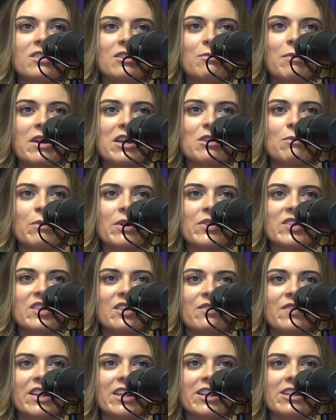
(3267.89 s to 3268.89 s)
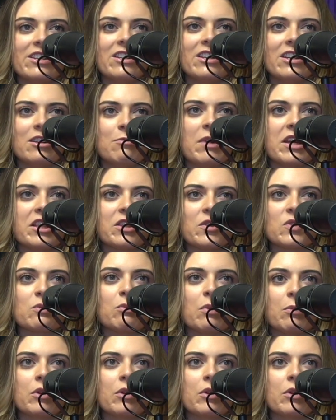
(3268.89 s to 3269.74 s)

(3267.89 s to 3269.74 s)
to make the most of it and make those